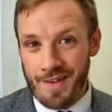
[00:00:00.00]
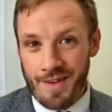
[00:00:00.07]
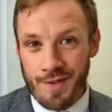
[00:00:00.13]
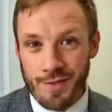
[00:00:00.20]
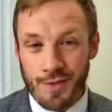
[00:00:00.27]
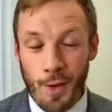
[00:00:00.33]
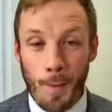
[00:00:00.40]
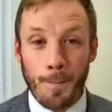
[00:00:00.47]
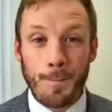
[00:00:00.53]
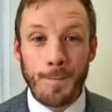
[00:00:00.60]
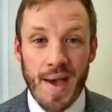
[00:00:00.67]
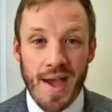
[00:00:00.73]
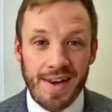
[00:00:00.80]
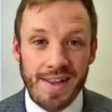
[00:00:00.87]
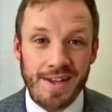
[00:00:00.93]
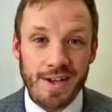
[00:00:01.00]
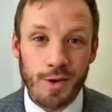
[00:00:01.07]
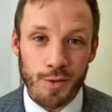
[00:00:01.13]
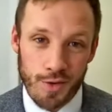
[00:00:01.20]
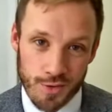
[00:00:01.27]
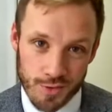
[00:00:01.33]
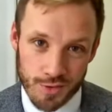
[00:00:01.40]
That many
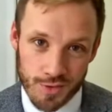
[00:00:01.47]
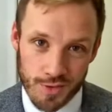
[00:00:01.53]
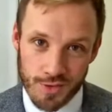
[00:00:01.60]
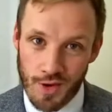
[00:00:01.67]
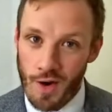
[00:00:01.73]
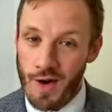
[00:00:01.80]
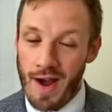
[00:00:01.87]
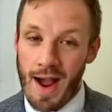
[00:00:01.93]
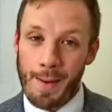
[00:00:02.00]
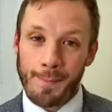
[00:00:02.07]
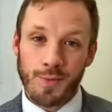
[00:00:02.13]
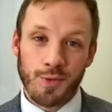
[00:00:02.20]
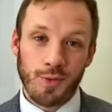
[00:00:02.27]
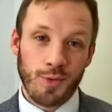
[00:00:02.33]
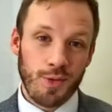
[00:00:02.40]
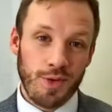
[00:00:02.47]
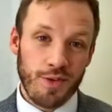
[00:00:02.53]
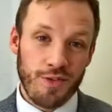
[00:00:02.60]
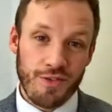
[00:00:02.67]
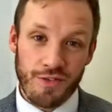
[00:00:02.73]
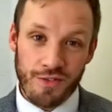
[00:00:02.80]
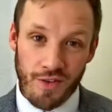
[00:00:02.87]
Christians are absolutely
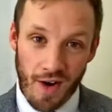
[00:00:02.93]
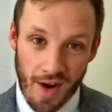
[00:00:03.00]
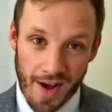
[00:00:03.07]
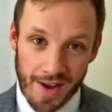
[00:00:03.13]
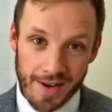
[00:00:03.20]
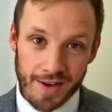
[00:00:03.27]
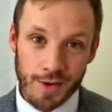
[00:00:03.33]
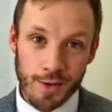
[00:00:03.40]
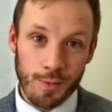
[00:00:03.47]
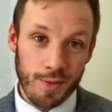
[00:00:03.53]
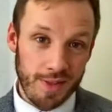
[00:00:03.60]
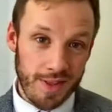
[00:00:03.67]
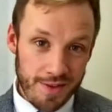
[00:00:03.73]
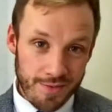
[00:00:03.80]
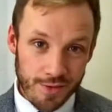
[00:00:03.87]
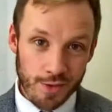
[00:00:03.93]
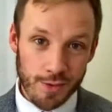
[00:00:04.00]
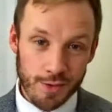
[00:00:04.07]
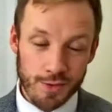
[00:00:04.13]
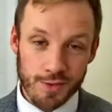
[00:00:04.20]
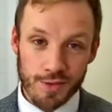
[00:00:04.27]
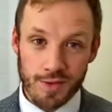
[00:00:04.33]
fine with
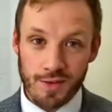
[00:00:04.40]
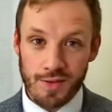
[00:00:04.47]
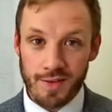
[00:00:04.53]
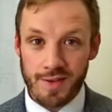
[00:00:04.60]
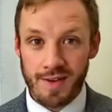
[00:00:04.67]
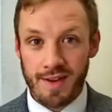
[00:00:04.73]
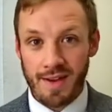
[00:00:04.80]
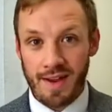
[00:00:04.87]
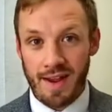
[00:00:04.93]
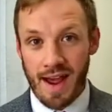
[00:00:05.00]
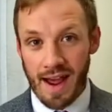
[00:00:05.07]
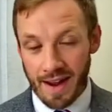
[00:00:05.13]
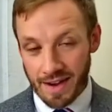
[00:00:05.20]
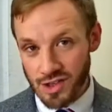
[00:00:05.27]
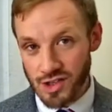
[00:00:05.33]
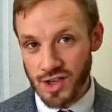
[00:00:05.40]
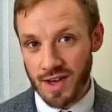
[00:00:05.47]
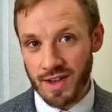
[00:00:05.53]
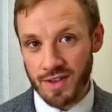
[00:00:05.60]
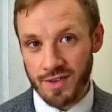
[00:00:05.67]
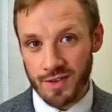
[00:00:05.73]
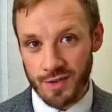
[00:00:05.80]
evolution and
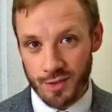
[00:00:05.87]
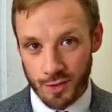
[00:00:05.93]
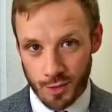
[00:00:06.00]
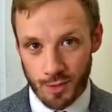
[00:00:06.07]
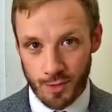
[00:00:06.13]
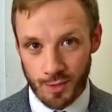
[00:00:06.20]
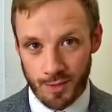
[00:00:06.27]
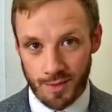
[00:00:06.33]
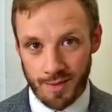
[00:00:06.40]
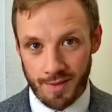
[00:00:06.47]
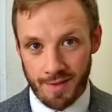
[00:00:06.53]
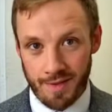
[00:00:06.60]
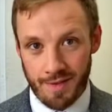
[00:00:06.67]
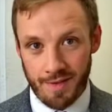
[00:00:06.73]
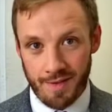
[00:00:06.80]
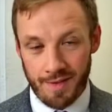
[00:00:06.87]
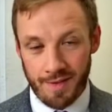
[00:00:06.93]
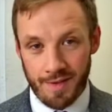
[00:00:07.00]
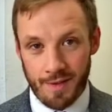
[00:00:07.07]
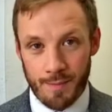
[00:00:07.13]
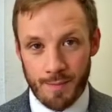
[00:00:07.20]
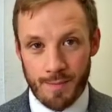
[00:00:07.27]
Genesis 2.
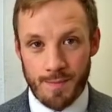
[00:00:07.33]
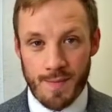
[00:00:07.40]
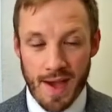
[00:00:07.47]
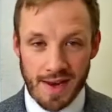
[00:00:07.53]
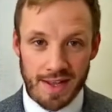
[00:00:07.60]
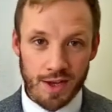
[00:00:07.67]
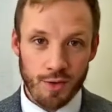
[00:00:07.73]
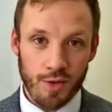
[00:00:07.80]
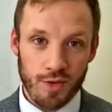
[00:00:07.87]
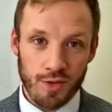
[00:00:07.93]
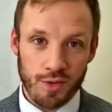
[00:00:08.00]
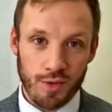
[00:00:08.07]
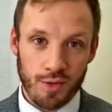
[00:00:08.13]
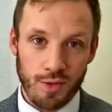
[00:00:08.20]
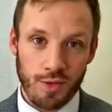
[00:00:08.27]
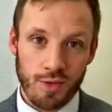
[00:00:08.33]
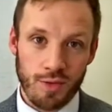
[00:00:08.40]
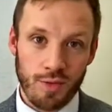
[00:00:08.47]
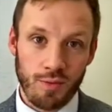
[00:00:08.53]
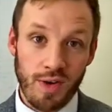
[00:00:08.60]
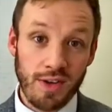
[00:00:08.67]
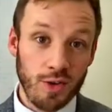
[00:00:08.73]
Many Christians
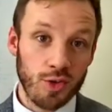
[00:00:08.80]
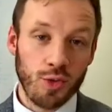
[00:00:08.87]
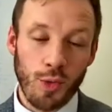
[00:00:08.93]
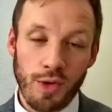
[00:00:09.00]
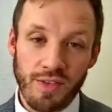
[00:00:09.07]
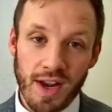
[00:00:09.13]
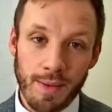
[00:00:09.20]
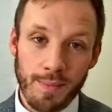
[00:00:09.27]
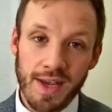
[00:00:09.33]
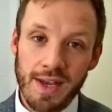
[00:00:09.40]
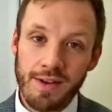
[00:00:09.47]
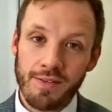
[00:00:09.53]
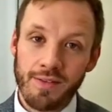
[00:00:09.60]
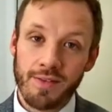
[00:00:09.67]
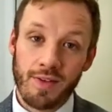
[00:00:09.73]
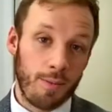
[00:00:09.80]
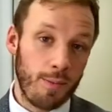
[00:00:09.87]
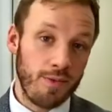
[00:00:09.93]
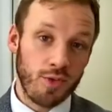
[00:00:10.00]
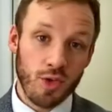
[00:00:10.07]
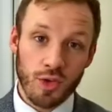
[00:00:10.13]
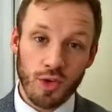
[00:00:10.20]
read the story of Adam and Eve that
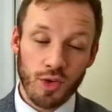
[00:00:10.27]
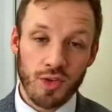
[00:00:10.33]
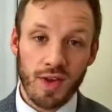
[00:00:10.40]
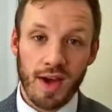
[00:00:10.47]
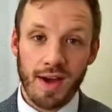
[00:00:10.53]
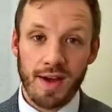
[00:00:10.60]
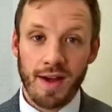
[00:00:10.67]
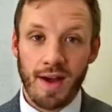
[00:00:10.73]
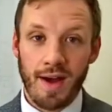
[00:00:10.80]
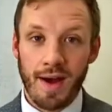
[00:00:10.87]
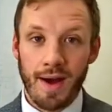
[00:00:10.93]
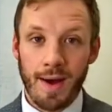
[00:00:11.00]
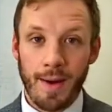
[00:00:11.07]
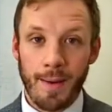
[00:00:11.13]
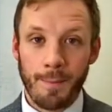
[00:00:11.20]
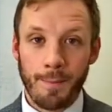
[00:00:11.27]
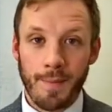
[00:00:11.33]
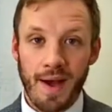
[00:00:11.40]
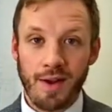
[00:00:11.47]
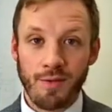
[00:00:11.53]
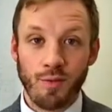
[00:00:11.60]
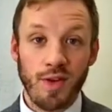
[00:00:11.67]
we've just looked at
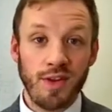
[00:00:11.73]
and read the